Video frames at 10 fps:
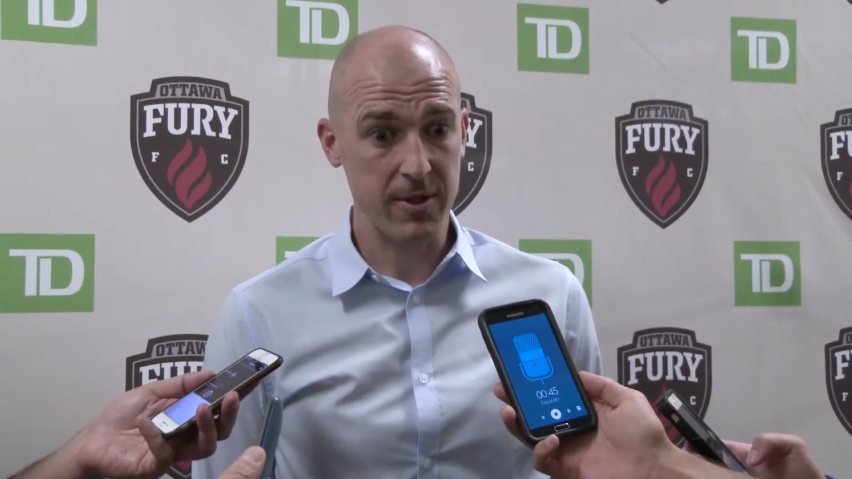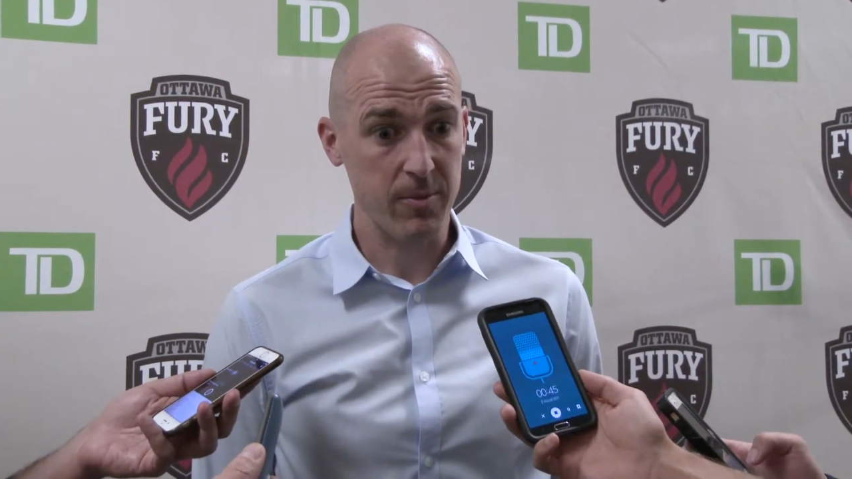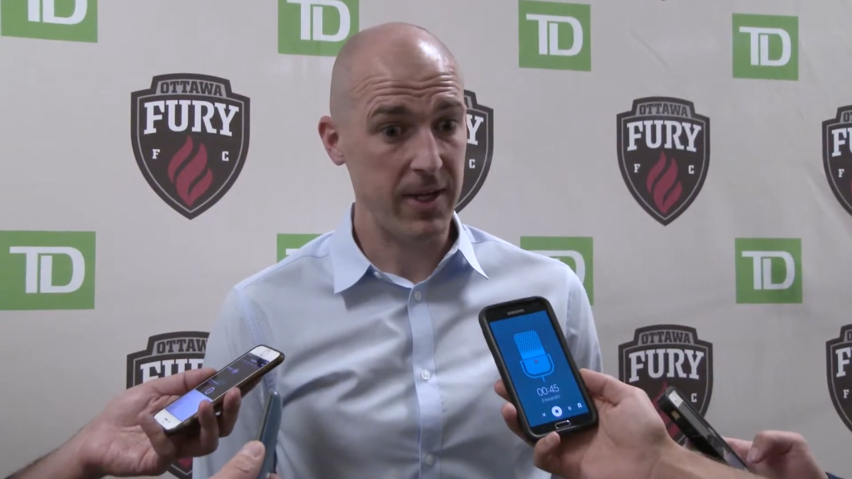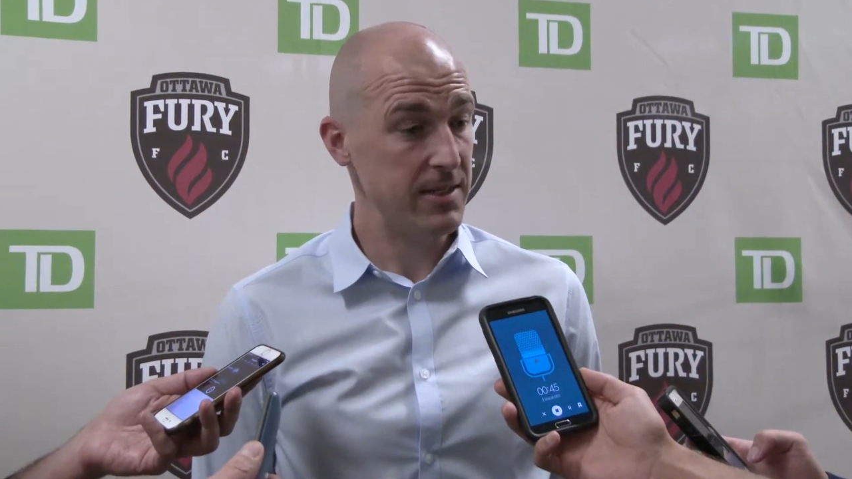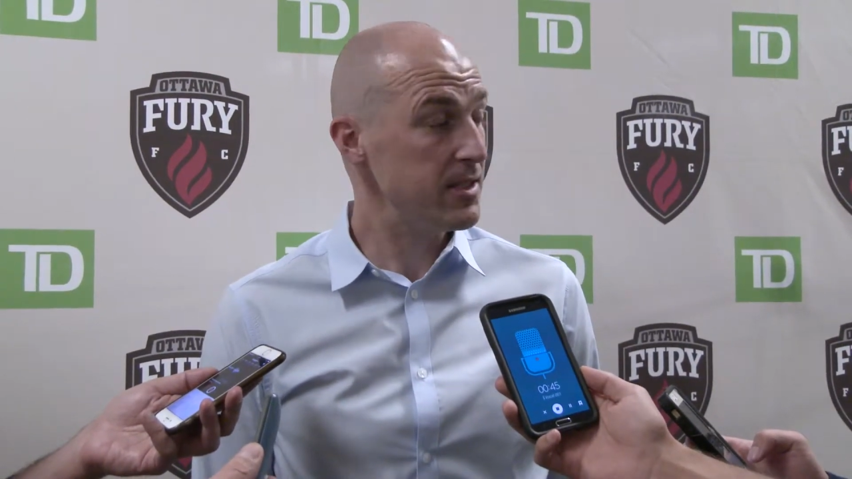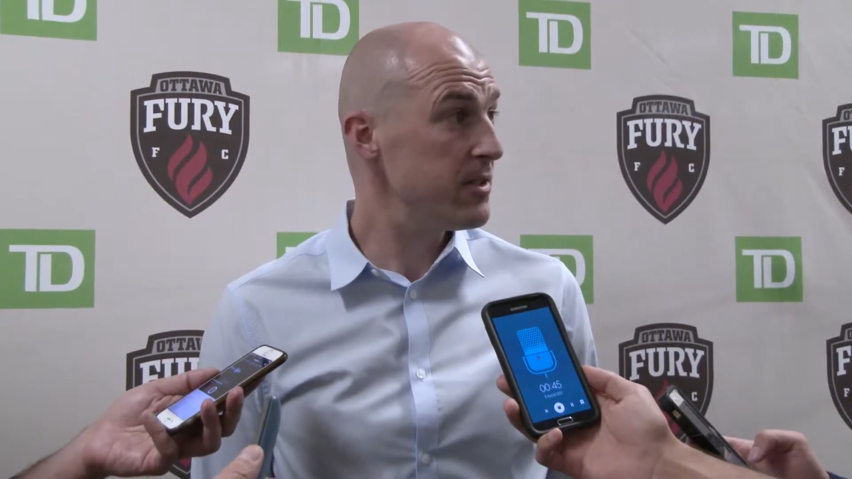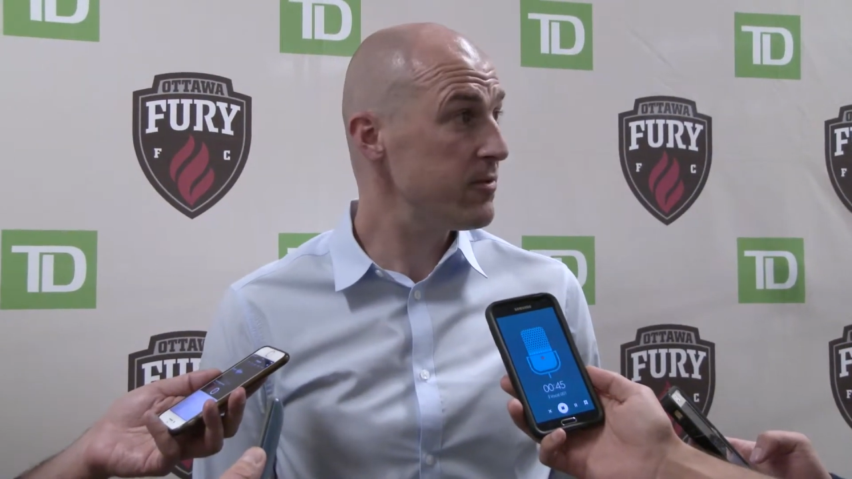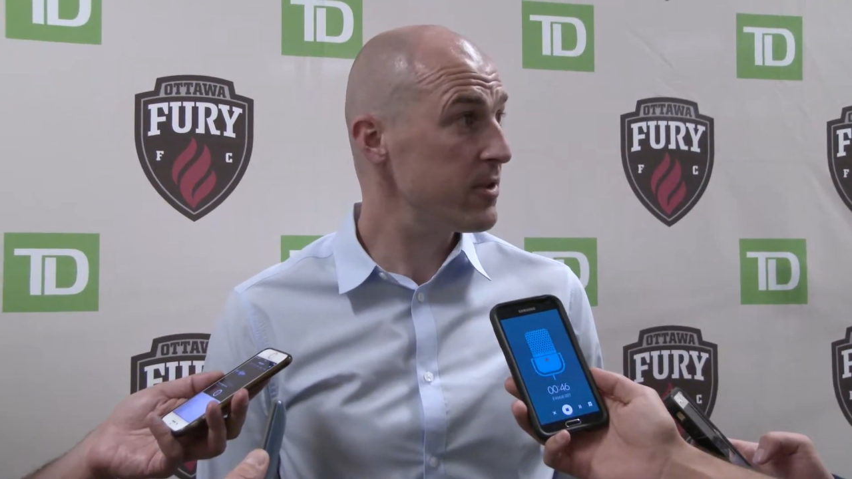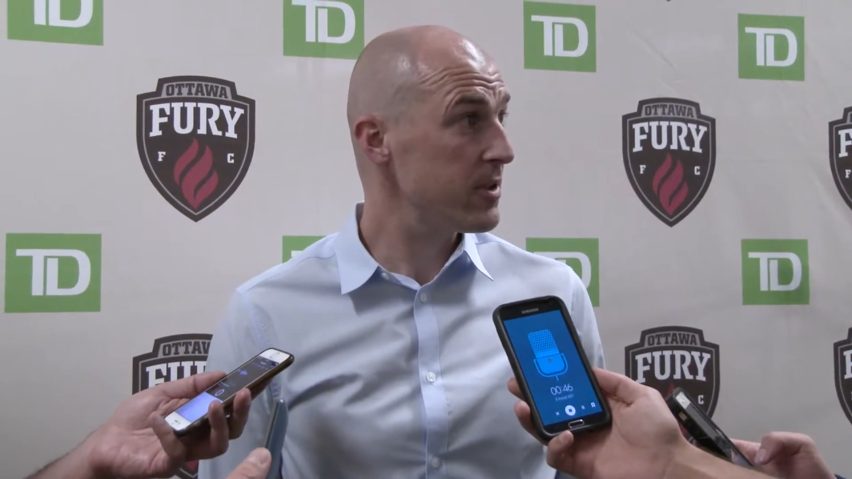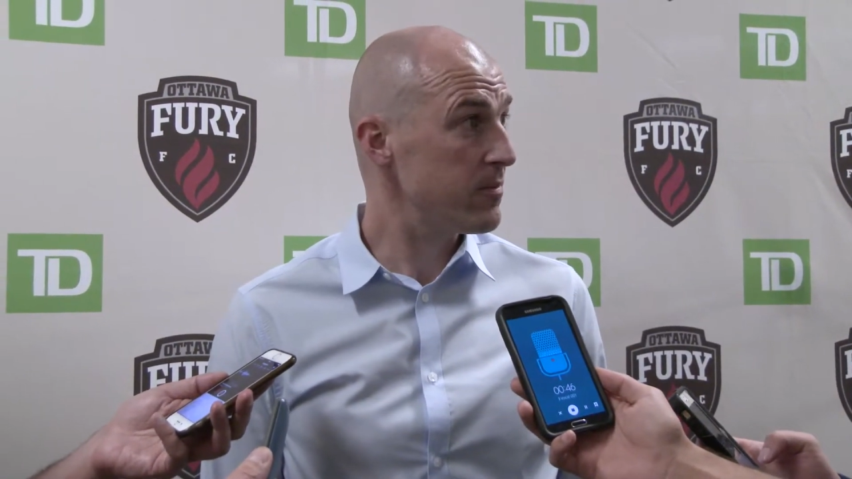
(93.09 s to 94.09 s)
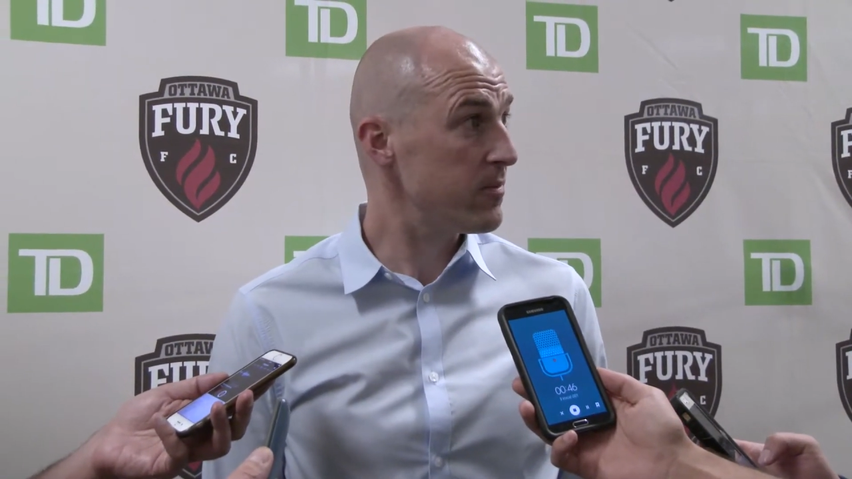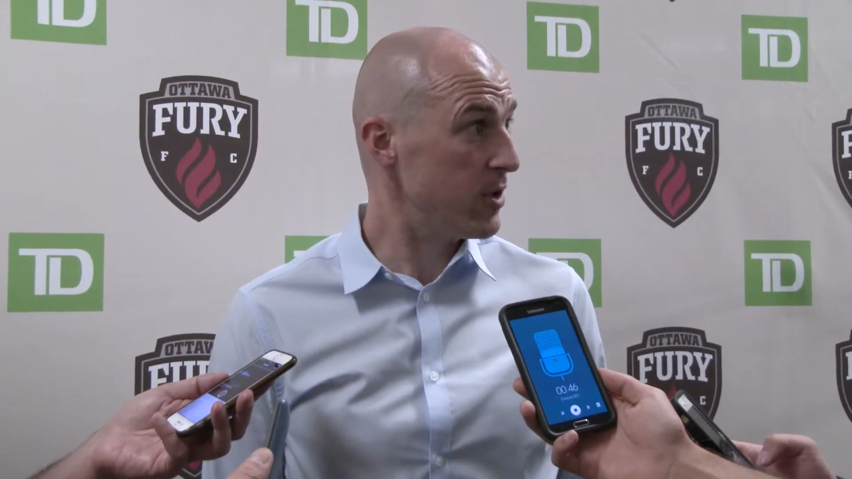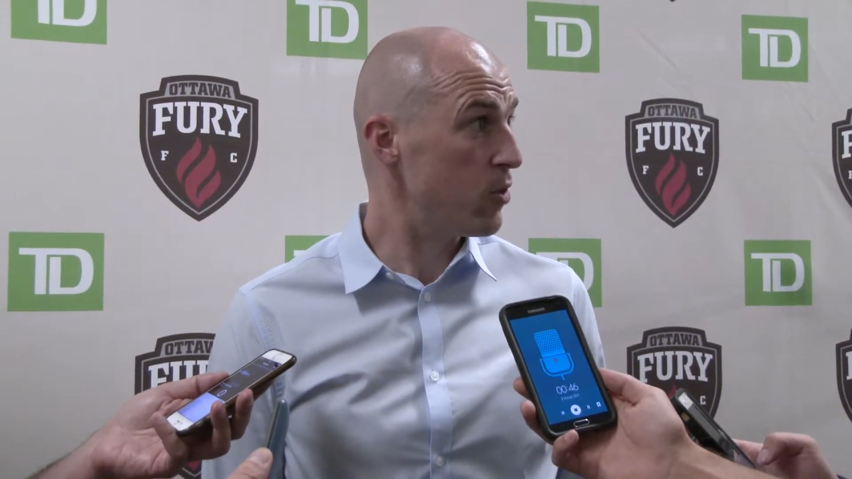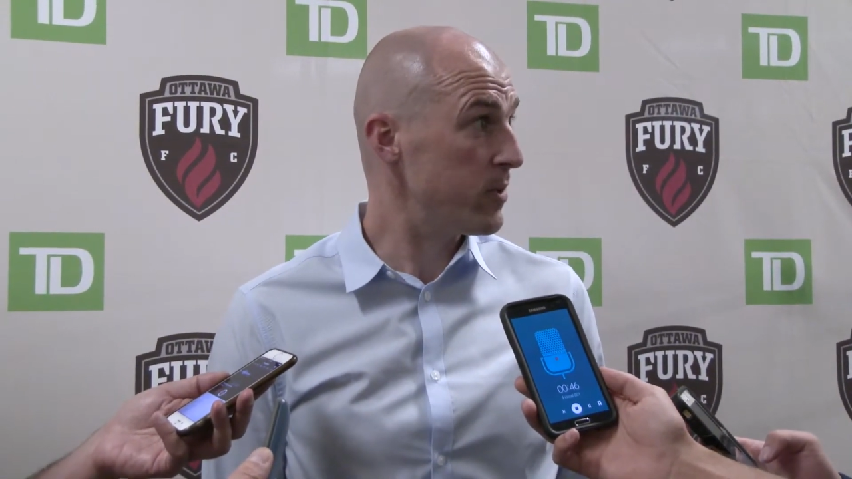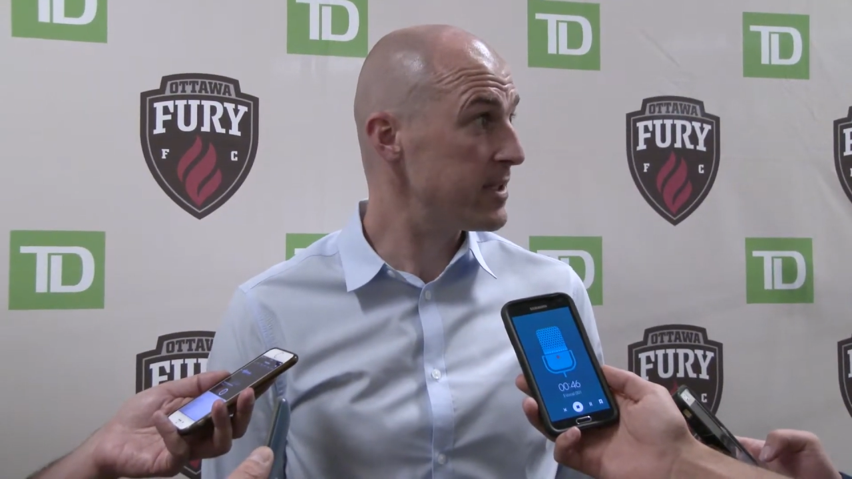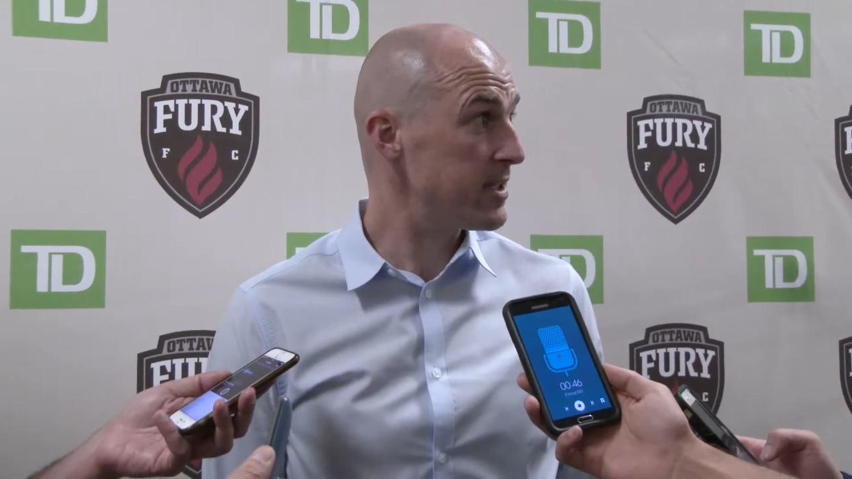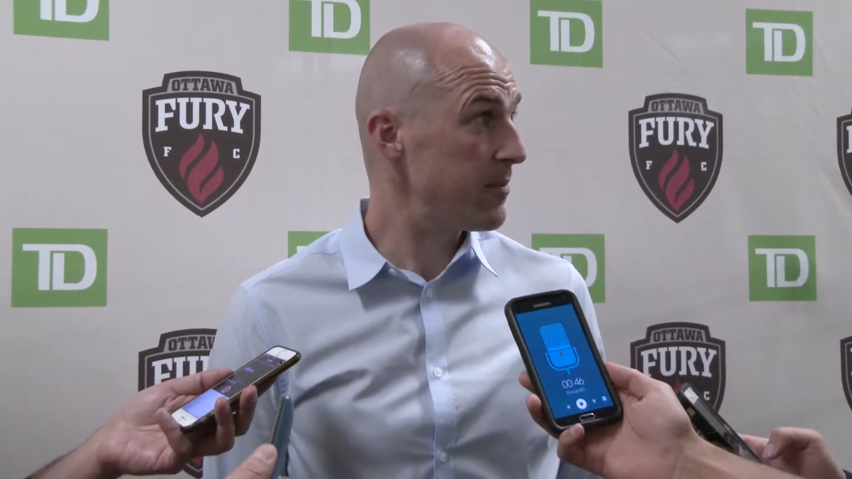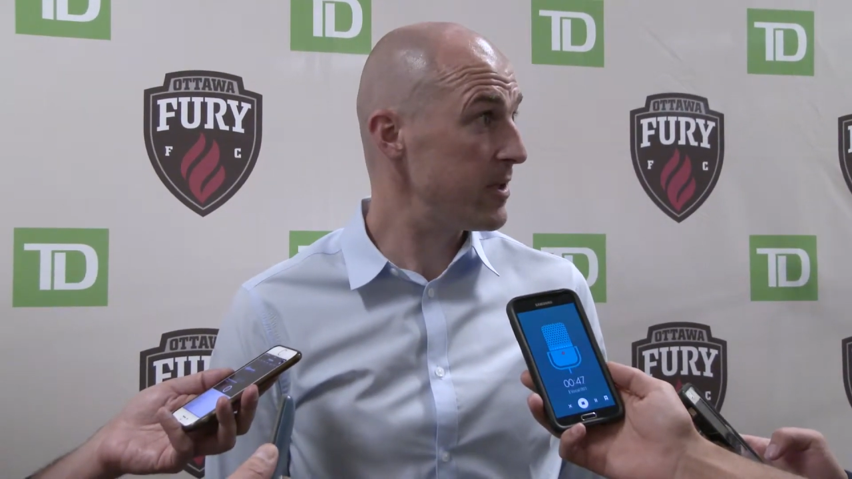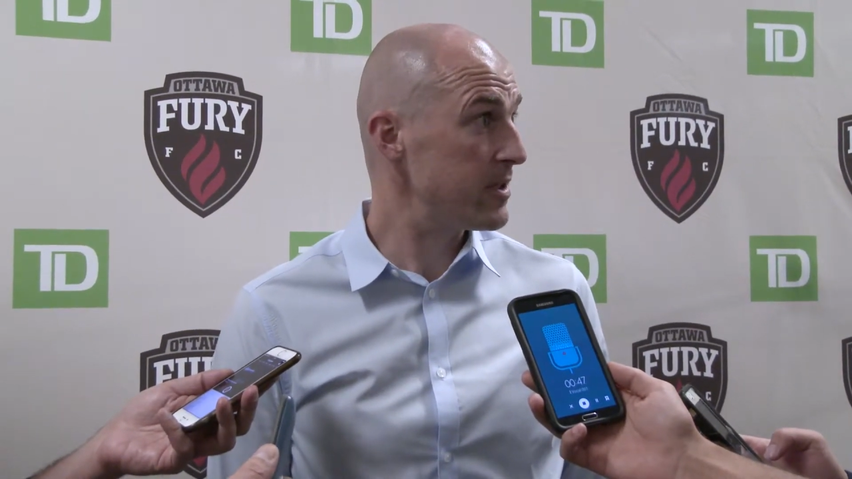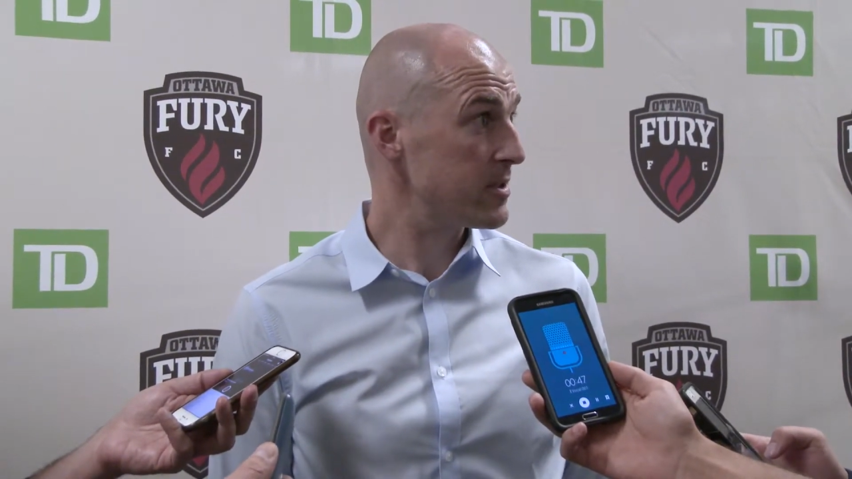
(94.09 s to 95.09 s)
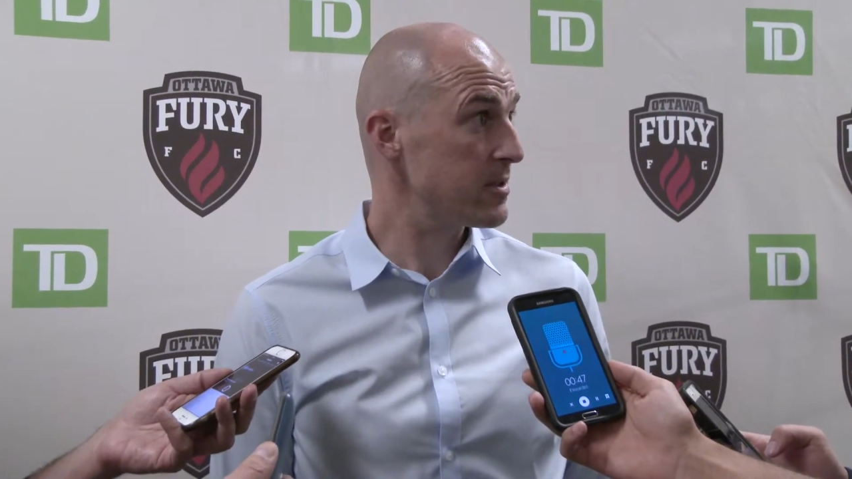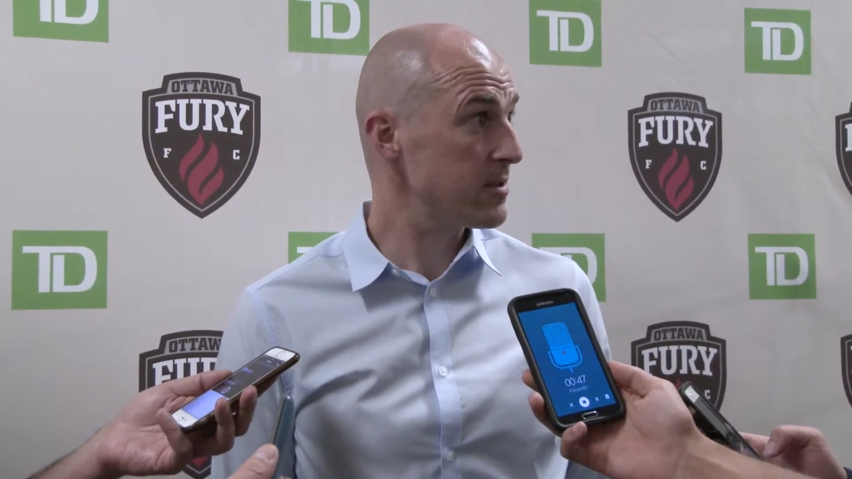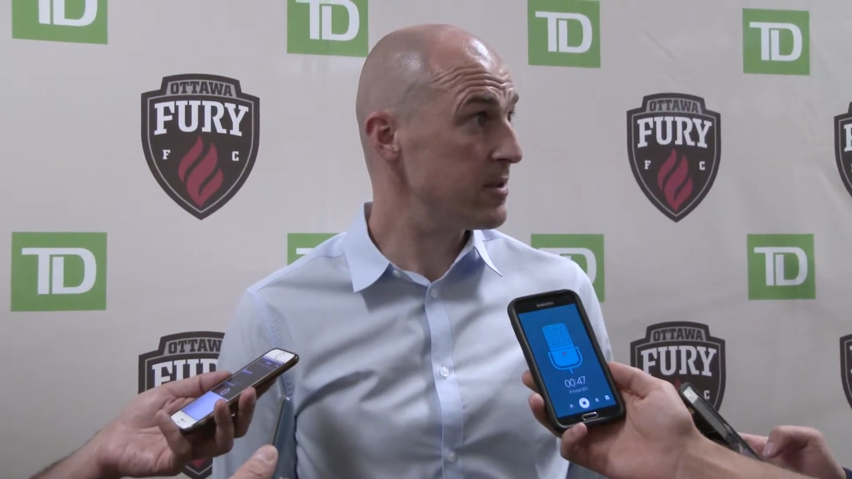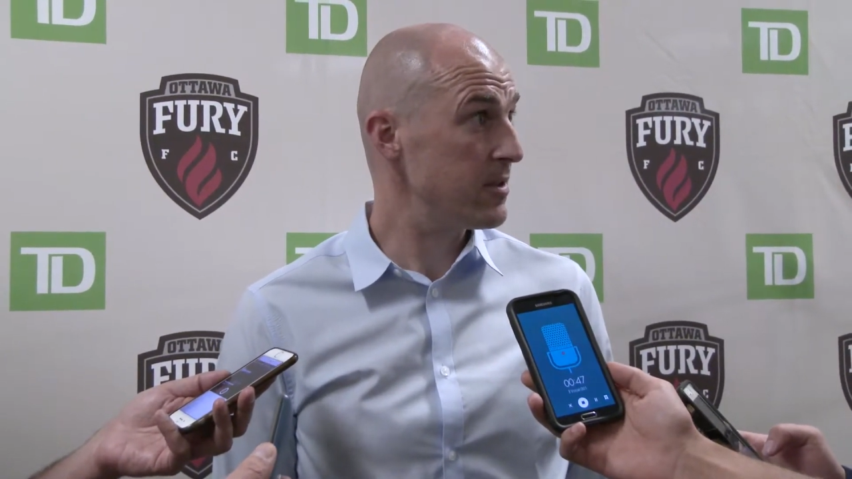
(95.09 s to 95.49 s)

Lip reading: the better team for the opening 10 minutes.